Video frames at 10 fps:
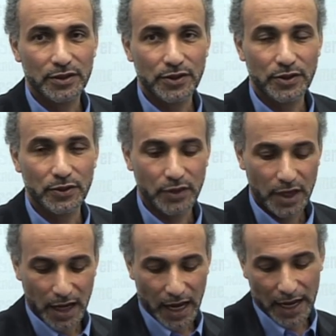So
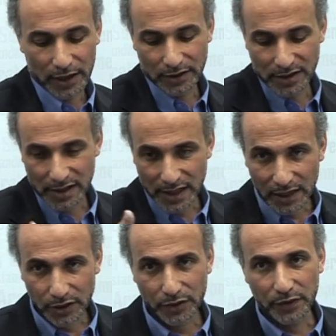I
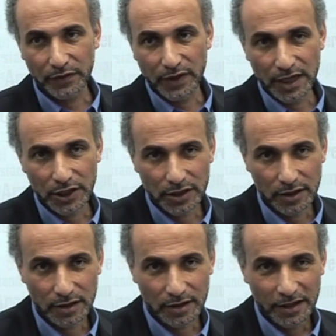understand the
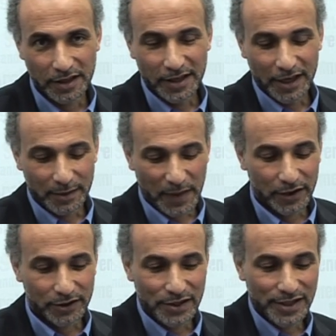revelation, and by
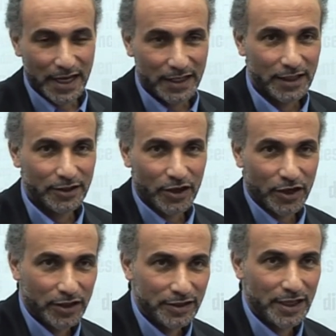understanding the
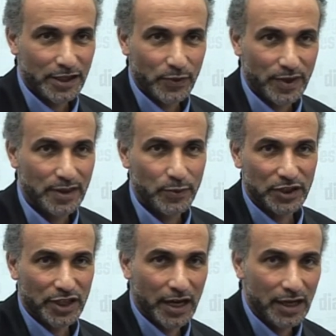context within
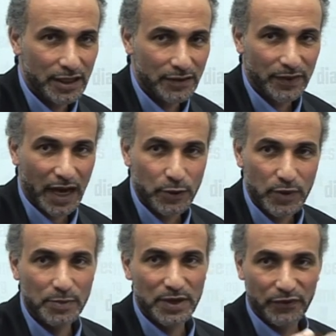which I live, I
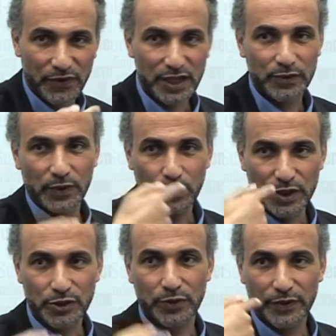will be faithful
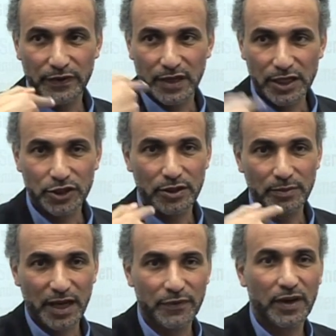with the revelation
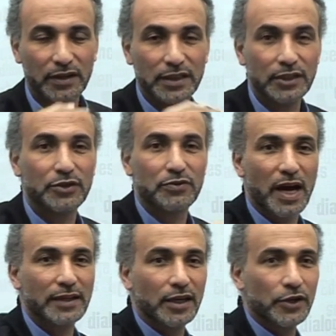by finding the
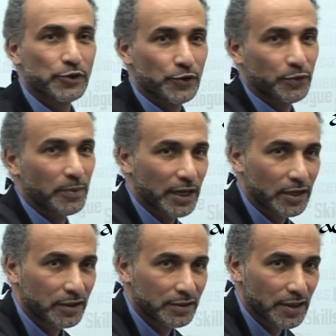right answer for my
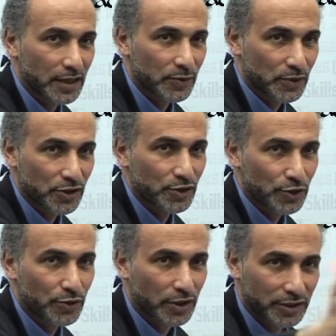context, which is a
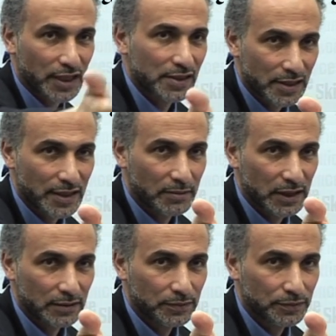new context in Yemen.